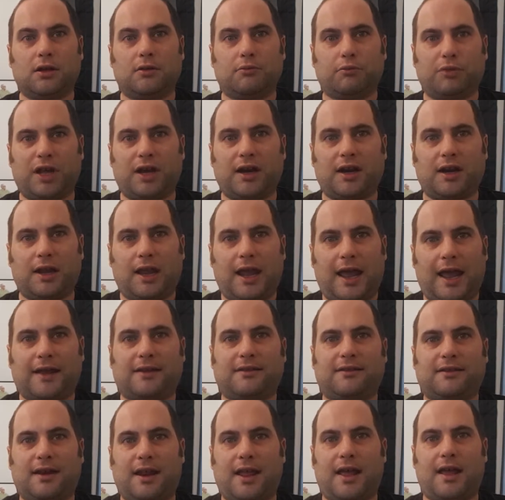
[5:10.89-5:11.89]
but
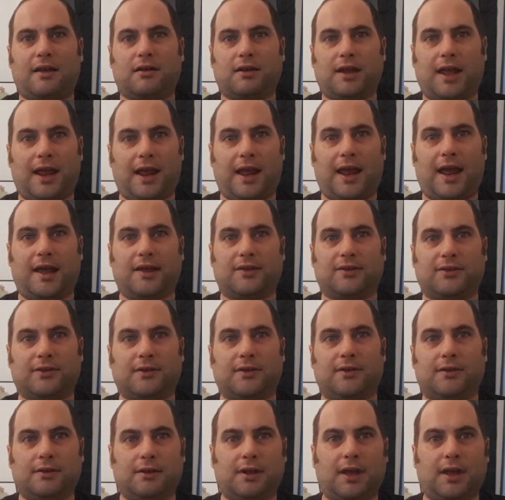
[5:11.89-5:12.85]
acted out as